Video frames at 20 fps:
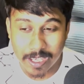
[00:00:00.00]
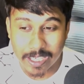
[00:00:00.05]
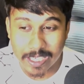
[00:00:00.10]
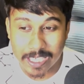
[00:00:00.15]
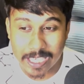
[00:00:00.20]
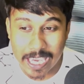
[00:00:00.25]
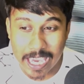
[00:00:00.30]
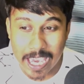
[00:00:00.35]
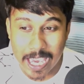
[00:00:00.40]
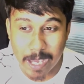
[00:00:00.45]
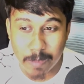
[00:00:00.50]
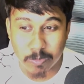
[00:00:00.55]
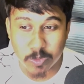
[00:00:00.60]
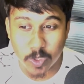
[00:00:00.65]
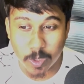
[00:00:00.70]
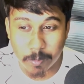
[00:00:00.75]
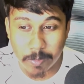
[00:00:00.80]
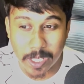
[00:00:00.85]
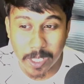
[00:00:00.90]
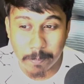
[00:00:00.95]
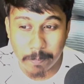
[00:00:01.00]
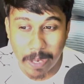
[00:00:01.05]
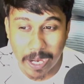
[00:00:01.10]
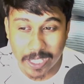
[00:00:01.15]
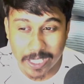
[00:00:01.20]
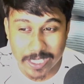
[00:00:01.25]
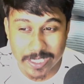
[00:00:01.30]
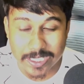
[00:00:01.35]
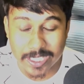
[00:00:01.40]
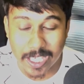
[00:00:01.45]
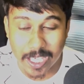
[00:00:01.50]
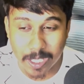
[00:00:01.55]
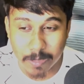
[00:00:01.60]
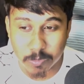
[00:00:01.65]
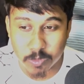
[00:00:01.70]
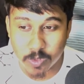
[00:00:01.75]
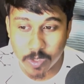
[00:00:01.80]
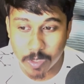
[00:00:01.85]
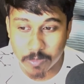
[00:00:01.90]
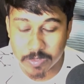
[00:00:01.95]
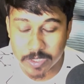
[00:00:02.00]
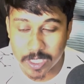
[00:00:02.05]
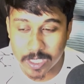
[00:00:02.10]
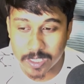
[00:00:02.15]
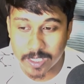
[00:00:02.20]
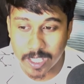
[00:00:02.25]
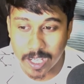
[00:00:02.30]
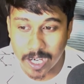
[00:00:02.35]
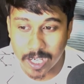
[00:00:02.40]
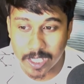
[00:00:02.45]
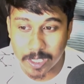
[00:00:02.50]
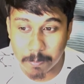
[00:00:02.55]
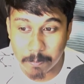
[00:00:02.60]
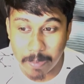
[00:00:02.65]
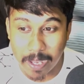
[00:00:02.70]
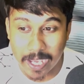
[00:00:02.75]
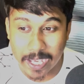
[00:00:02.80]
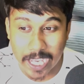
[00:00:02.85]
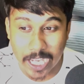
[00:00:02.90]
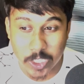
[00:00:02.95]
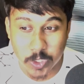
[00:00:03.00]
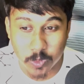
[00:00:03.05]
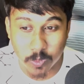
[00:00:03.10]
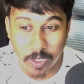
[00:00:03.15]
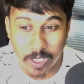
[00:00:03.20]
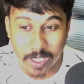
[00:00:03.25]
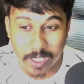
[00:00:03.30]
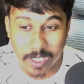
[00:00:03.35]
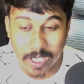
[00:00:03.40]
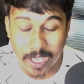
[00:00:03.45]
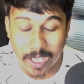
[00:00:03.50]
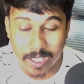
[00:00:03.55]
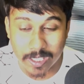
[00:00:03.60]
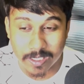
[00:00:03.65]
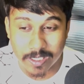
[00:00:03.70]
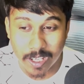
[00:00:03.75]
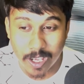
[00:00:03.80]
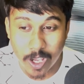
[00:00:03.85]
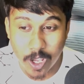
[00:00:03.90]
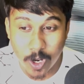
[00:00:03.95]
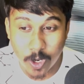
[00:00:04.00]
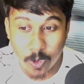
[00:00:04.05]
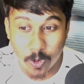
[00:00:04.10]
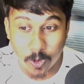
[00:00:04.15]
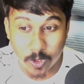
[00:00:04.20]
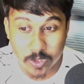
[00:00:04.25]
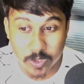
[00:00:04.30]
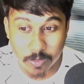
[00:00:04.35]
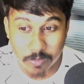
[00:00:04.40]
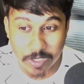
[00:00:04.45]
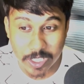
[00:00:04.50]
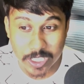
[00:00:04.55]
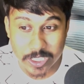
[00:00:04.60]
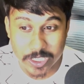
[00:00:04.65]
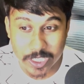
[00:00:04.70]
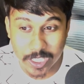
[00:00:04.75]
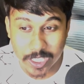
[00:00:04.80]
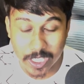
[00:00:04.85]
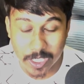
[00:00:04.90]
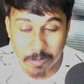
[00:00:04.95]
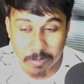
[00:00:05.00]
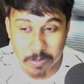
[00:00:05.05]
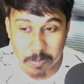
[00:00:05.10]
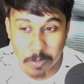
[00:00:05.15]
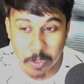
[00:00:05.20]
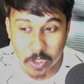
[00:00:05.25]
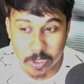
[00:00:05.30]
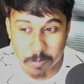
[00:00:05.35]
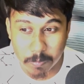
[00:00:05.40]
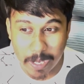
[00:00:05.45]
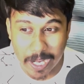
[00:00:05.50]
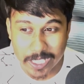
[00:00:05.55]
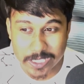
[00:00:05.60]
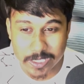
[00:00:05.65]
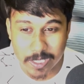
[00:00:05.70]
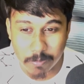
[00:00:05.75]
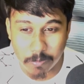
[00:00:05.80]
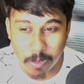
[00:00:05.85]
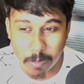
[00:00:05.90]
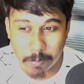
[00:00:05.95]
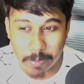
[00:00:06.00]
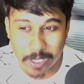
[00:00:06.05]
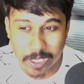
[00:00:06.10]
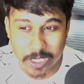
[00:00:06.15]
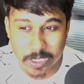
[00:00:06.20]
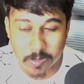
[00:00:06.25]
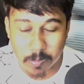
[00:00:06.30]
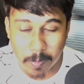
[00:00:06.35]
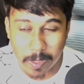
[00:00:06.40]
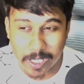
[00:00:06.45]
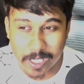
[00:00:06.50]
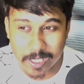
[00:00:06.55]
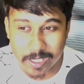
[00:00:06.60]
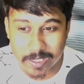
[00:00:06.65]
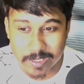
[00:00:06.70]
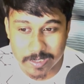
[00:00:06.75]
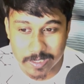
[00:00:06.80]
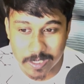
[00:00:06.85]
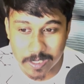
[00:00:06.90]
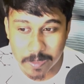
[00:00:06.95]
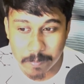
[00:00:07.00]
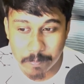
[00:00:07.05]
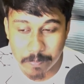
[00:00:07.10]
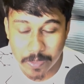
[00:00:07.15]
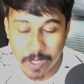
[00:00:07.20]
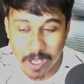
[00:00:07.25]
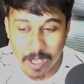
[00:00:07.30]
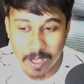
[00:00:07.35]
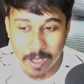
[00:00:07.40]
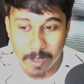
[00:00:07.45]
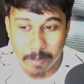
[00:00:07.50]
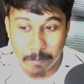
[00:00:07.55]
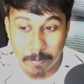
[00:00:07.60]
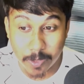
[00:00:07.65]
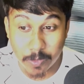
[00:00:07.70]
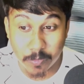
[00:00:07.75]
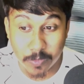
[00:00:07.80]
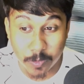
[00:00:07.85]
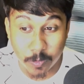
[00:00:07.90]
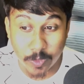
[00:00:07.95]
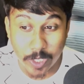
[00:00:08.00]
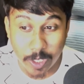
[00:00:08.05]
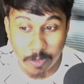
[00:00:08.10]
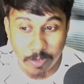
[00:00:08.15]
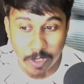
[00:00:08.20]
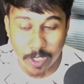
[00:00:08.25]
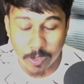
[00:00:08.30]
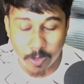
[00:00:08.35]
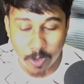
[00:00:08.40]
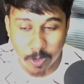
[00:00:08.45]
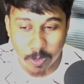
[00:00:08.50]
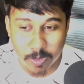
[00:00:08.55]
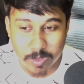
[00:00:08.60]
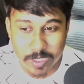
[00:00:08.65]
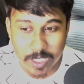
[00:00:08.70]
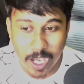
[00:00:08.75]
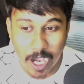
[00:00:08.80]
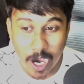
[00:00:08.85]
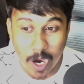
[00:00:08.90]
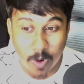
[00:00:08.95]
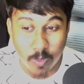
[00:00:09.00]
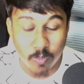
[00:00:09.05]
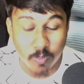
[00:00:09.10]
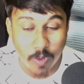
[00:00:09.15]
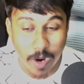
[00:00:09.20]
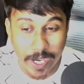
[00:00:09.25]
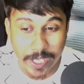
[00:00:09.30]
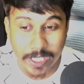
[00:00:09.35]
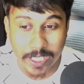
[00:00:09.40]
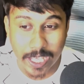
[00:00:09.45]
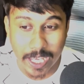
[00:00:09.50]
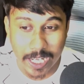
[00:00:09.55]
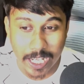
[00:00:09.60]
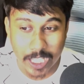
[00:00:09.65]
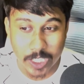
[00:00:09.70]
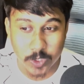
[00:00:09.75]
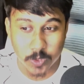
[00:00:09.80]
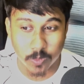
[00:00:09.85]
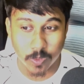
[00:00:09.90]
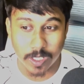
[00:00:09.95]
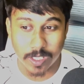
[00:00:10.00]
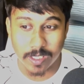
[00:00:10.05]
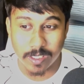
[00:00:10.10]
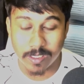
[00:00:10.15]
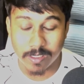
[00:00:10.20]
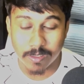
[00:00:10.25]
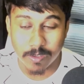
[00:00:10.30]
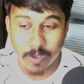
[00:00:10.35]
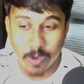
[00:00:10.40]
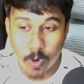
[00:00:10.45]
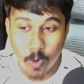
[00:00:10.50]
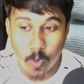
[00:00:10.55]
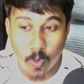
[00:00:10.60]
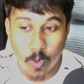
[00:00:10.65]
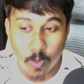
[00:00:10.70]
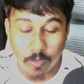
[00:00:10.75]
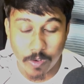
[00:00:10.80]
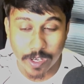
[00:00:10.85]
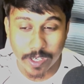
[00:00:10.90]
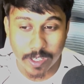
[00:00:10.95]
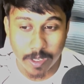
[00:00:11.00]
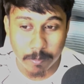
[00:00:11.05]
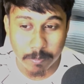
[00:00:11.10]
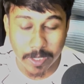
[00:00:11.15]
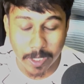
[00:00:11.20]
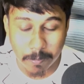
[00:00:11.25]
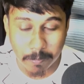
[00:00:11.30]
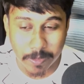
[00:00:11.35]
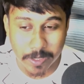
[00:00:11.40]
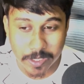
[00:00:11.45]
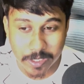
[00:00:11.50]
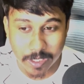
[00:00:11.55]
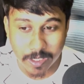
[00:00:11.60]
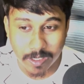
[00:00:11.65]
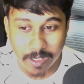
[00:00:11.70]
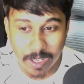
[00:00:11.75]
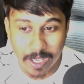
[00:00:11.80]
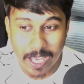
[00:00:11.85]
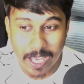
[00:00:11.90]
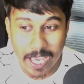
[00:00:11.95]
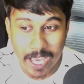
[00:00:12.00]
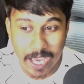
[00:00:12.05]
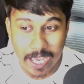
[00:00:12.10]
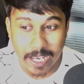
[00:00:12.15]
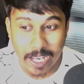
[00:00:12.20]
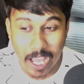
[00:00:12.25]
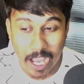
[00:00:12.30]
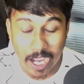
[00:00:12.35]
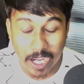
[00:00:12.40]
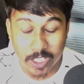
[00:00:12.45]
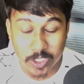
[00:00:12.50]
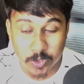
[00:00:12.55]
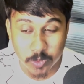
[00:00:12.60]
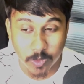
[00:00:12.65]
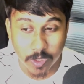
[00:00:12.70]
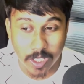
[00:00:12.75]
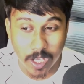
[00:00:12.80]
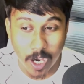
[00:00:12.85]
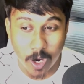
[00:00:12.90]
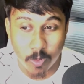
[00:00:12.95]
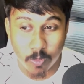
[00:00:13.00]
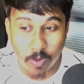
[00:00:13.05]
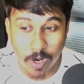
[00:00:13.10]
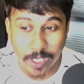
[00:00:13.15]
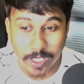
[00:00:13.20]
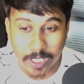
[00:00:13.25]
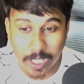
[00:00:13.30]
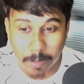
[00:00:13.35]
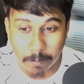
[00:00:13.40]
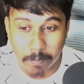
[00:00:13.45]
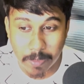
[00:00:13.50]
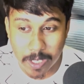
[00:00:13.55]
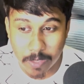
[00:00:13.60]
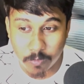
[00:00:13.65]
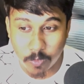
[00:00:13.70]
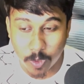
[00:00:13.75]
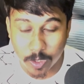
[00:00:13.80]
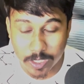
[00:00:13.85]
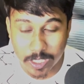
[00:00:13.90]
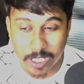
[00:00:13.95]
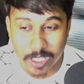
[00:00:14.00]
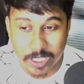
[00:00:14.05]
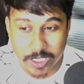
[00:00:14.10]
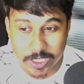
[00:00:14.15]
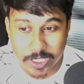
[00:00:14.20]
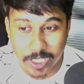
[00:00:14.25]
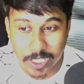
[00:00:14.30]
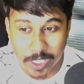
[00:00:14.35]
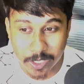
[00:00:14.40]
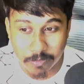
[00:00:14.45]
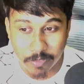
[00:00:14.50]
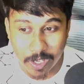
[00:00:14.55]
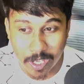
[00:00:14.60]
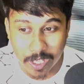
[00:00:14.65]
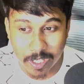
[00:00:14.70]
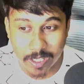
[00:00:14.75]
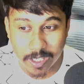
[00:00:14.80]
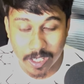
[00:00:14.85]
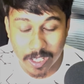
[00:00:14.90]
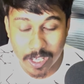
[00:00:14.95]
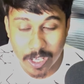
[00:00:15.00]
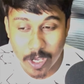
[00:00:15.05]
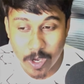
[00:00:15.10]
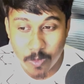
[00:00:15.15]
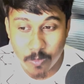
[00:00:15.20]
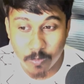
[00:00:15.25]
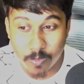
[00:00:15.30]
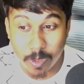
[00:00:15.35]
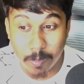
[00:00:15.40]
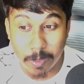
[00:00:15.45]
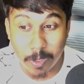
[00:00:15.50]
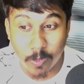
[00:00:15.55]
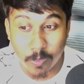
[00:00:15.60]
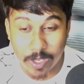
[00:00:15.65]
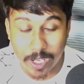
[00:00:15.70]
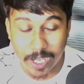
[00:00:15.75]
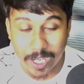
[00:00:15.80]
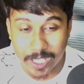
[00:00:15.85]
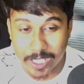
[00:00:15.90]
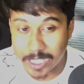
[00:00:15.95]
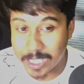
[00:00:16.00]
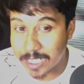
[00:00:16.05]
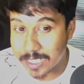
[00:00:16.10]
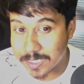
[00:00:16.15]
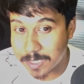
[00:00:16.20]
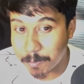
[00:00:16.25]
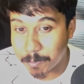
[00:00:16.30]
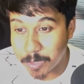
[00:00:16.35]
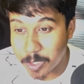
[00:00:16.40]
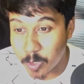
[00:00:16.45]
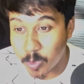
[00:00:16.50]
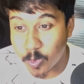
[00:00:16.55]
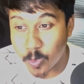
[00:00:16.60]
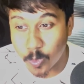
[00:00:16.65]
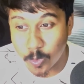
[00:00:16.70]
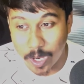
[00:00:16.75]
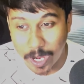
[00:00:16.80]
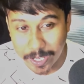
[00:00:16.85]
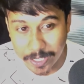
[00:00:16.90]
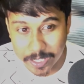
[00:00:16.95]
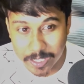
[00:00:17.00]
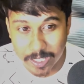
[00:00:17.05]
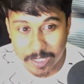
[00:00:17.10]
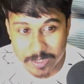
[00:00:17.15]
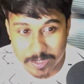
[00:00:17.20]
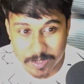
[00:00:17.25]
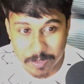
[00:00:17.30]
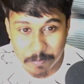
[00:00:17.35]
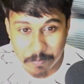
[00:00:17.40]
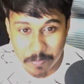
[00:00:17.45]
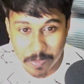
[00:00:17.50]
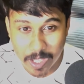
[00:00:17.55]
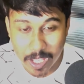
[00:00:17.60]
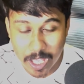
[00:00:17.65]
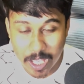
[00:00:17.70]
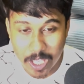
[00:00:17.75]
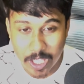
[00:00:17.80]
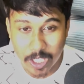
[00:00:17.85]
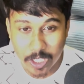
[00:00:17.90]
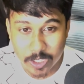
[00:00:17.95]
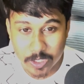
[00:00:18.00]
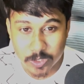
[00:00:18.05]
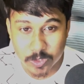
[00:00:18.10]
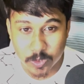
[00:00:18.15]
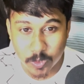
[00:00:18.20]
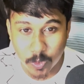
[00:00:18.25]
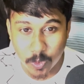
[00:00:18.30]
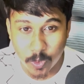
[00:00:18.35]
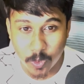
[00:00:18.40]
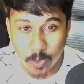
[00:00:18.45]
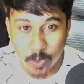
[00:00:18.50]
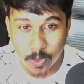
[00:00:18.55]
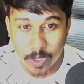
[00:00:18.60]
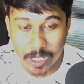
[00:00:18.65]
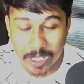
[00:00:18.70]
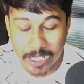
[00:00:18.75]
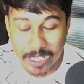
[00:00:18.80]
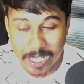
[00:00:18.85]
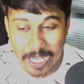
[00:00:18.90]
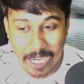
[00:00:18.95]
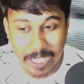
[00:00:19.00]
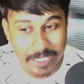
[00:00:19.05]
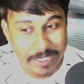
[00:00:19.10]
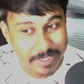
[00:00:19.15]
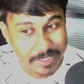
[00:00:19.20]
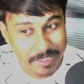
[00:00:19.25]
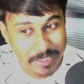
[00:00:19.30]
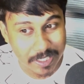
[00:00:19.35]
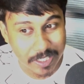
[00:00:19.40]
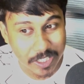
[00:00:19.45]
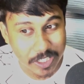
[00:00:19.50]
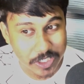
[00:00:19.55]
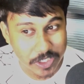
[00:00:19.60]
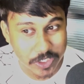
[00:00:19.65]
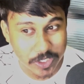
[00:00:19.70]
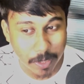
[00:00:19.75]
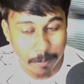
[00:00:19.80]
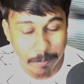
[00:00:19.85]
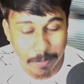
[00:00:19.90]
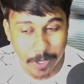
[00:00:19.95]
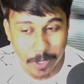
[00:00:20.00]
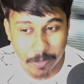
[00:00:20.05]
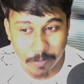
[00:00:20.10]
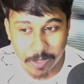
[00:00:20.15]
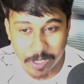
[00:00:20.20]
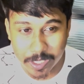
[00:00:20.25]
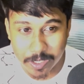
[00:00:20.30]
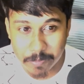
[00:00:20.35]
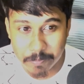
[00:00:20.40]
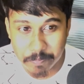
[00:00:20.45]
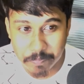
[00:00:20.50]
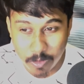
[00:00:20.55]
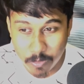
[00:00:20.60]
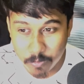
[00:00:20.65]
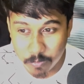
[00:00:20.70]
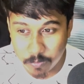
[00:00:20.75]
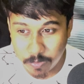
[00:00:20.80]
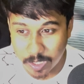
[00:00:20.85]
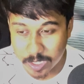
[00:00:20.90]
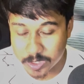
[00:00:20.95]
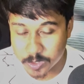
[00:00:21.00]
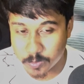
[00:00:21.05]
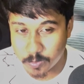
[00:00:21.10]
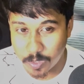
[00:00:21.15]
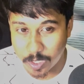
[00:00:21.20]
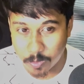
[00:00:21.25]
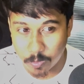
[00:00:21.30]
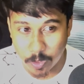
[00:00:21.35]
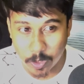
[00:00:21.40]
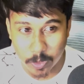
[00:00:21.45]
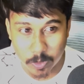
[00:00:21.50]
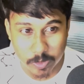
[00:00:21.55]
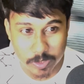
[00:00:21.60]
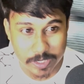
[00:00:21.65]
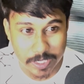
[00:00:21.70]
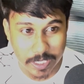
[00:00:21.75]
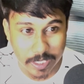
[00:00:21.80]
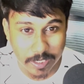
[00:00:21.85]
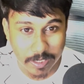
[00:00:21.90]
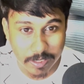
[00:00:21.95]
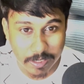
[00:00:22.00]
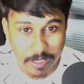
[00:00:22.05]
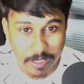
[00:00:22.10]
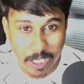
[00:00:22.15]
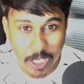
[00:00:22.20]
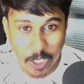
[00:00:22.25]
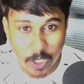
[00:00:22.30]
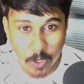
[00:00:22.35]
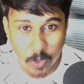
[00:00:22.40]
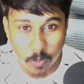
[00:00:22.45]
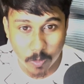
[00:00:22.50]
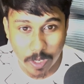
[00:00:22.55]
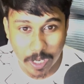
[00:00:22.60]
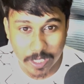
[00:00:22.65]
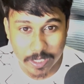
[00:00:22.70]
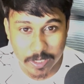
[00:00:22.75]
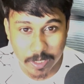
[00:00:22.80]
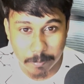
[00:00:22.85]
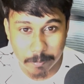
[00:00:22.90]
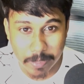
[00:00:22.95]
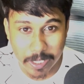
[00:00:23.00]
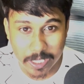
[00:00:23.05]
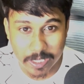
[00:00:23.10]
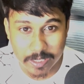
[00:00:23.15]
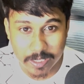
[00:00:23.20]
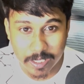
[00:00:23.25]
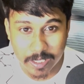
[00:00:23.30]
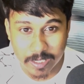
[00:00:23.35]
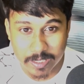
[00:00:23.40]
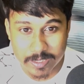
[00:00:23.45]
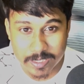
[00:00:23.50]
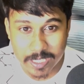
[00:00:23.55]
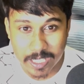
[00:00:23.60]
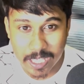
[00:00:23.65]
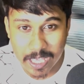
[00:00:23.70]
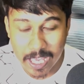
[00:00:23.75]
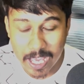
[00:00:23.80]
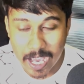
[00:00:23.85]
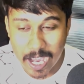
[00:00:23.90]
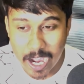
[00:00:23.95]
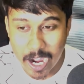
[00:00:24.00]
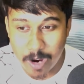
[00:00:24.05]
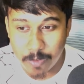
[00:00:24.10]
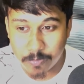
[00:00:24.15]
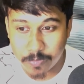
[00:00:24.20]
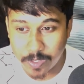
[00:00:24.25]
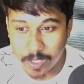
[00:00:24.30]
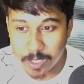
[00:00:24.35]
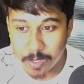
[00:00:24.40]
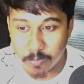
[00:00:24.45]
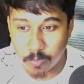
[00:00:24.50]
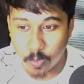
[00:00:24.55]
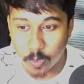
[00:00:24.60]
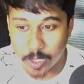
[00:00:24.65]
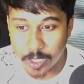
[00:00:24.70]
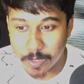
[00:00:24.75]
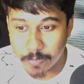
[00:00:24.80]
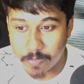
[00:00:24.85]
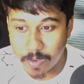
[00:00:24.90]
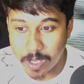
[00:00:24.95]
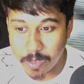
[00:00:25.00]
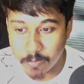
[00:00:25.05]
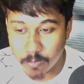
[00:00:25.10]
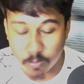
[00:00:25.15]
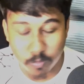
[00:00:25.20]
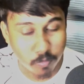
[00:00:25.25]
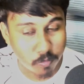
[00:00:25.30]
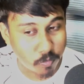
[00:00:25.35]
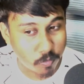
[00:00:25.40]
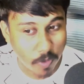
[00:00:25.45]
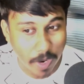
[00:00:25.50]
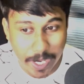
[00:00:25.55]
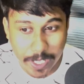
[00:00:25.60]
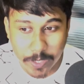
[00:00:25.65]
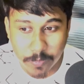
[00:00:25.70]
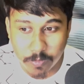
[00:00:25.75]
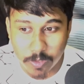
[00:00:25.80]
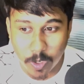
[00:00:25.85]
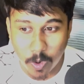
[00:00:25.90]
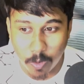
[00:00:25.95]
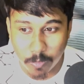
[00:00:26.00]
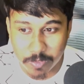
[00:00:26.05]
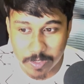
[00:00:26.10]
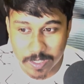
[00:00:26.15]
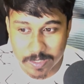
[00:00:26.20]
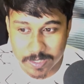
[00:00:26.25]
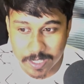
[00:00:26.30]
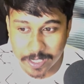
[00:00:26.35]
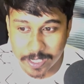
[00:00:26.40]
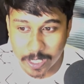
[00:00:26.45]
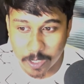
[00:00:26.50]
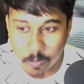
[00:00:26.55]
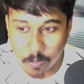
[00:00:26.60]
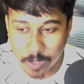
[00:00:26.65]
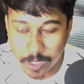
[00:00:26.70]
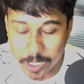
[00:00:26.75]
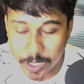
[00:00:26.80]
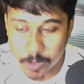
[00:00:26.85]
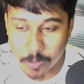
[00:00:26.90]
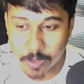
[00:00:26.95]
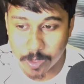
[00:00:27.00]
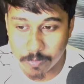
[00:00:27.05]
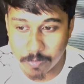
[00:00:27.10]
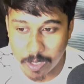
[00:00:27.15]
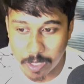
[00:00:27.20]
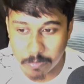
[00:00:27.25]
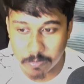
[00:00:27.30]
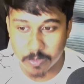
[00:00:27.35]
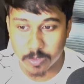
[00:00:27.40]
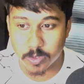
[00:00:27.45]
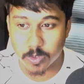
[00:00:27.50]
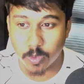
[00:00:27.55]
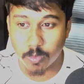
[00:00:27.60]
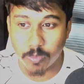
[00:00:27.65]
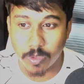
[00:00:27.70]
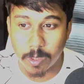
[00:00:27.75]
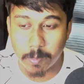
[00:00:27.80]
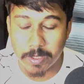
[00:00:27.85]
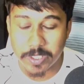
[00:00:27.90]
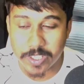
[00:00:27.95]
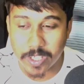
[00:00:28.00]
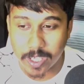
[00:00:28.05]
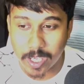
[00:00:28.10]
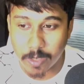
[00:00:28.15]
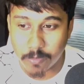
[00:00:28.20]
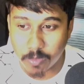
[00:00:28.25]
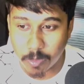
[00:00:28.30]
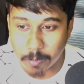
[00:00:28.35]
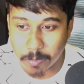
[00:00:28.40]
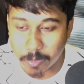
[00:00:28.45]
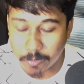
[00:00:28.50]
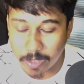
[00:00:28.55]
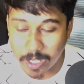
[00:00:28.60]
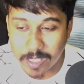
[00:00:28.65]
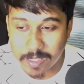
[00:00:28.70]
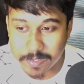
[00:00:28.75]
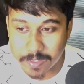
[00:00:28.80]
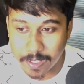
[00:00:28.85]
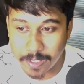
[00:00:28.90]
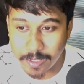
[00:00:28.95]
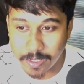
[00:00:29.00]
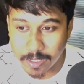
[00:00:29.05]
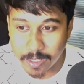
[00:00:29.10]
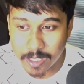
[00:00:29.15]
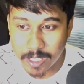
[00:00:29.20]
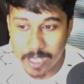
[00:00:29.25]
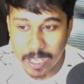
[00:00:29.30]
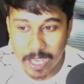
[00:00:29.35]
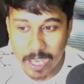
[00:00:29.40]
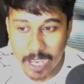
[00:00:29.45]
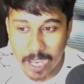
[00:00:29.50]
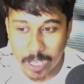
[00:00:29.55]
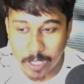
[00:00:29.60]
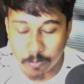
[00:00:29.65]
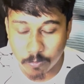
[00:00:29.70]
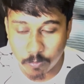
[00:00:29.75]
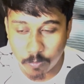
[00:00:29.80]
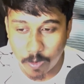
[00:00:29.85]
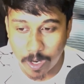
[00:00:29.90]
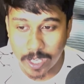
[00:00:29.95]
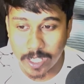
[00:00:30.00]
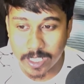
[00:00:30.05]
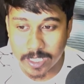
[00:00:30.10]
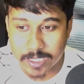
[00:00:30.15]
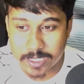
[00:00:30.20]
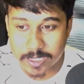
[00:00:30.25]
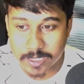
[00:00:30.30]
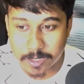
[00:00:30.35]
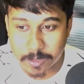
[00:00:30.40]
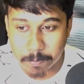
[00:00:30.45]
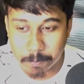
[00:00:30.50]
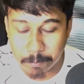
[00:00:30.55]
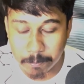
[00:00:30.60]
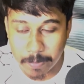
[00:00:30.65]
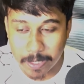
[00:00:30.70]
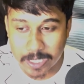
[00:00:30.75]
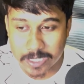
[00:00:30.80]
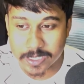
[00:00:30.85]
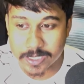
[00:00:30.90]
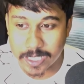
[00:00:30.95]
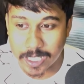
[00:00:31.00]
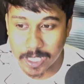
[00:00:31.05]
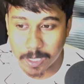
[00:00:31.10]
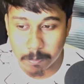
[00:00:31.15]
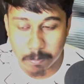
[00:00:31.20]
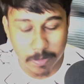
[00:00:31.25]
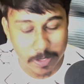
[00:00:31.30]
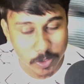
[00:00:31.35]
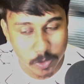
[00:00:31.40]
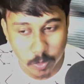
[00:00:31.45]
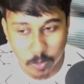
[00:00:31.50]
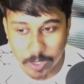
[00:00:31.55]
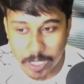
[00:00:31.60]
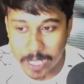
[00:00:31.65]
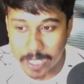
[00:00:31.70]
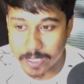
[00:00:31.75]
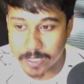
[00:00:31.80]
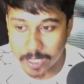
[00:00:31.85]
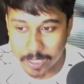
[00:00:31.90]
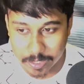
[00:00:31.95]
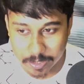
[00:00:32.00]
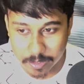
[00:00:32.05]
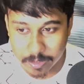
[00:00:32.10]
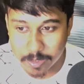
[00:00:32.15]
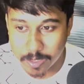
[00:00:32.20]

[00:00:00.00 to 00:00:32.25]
games or many practice games we have seen that black actually gained lots of initiatives because black's development is pretty easy. But today we are going to see how white can actually overcome that pressure and actually how white can play for the initiative, and we'll be looking at some new good ideas. So let's jump into it. First we are going to look at the main things. After e4 d5, white will obviously take on into d5. So we'll be checking from the white side, and white's best attempt is to take that